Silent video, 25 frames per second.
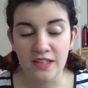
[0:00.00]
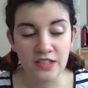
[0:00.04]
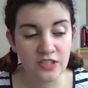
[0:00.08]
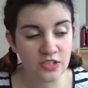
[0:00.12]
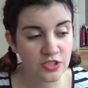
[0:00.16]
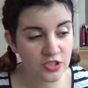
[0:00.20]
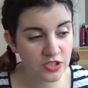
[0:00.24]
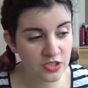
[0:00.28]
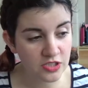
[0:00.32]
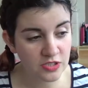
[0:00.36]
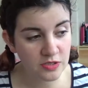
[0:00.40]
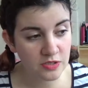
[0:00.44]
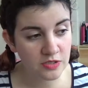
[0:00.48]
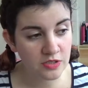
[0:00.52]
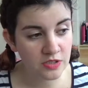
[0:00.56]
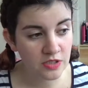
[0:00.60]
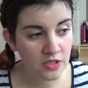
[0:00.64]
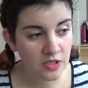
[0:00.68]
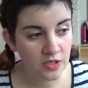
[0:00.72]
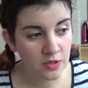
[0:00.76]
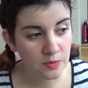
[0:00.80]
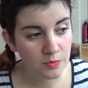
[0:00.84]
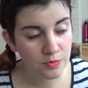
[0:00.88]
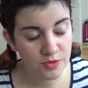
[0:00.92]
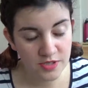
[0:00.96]
Just
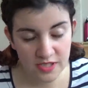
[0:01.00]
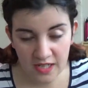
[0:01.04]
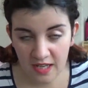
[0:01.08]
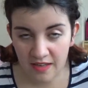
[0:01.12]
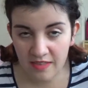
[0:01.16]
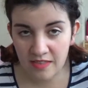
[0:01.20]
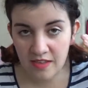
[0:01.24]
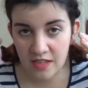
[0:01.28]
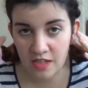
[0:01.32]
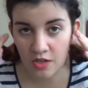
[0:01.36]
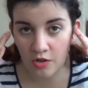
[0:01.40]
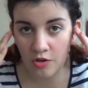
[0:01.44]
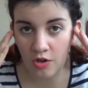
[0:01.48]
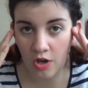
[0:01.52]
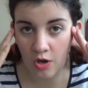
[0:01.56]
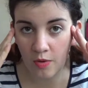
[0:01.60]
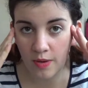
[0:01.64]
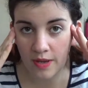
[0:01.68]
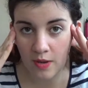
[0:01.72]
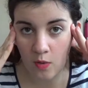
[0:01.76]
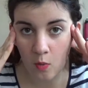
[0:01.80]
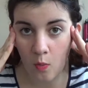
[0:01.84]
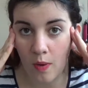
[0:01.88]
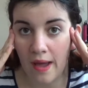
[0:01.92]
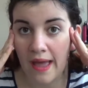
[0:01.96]
pretend that you're
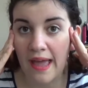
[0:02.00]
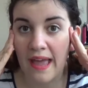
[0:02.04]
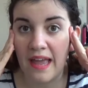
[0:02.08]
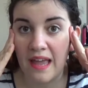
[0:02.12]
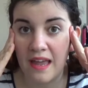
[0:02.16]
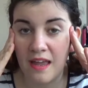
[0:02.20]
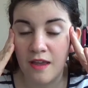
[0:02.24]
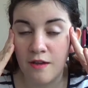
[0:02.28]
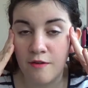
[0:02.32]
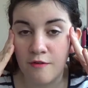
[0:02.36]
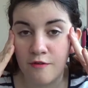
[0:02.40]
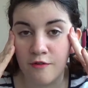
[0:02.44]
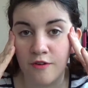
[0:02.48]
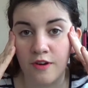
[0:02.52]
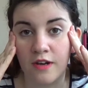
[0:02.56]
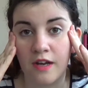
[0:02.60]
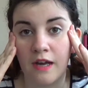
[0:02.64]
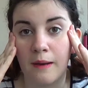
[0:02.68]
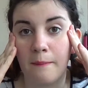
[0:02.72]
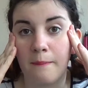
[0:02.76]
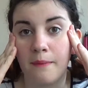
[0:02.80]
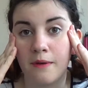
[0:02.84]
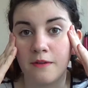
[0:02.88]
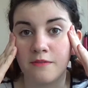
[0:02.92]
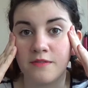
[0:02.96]
going away for a
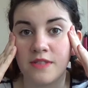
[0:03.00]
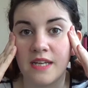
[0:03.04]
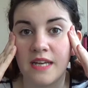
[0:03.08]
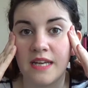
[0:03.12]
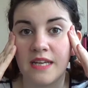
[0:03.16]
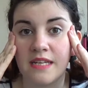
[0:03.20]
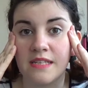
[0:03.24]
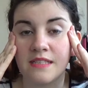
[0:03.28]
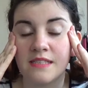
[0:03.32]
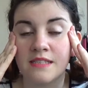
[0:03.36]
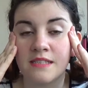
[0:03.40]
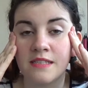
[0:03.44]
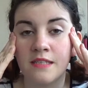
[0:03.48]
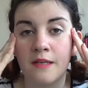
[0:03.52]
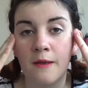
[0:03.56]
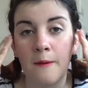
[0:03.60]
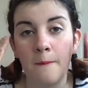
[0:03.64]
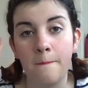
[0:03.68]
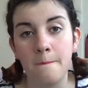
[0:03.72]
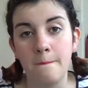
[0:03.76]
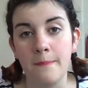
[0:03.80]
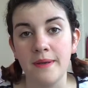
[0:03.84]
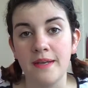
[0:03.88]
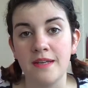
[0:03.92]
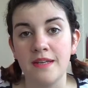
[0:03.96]
couple of days,
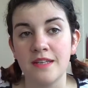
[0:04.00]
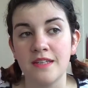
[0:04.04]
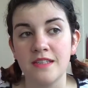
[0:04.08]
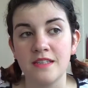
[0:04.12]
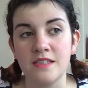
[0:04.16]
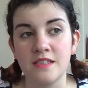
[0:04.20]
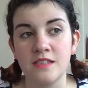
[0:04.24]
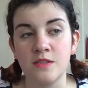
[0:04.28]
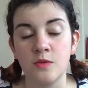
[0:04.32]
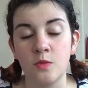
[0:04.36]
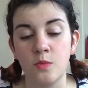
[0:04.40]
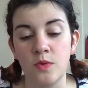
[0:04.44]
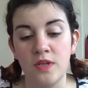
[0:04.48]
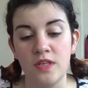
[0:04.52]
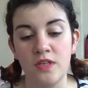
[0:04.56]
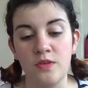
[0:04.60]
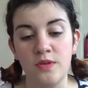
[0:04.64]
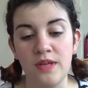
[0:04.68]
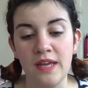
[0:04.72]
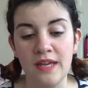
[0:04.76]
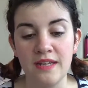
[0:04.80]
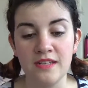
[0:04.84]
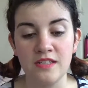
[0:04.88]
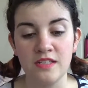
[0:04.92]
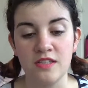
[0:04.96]
because when you
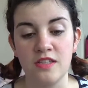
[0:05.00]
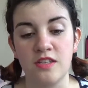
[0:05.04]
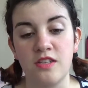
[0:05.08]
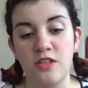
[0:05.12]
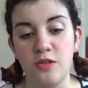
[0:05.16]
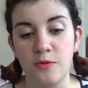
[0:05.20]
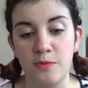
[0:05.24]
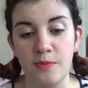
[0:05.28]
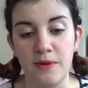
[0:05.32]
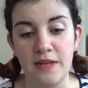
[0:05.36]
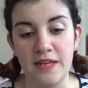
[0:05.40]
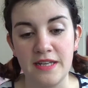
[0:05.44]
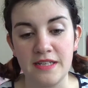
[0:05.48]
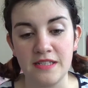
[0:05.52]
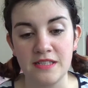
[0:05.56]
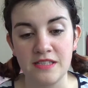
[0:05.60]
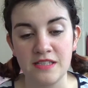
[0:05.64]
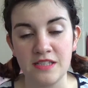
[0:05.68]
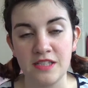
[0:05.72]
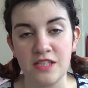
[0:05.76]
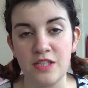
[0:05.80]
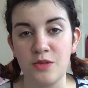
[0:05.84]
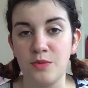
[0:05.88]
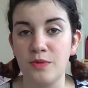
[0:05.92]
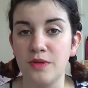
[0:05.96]
get to the new
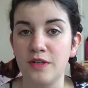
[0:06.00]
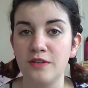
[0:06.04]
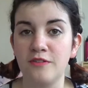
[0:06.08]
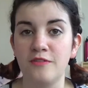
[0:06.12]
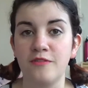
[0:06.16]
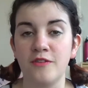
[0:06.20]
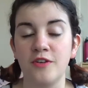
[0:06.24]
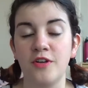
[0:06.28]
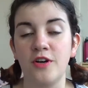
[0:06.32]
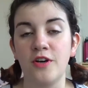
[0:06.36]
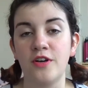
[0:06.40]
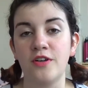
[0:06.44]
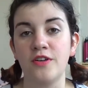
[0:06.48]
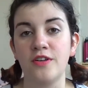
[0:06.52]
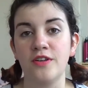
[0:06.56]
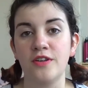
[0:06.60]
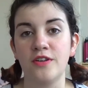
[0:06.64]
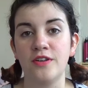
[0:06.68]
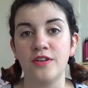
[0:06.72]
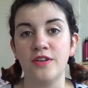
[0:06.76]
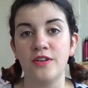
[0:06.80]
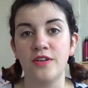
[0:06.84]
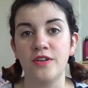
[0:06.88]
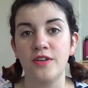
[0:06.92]
place, you will have forgotten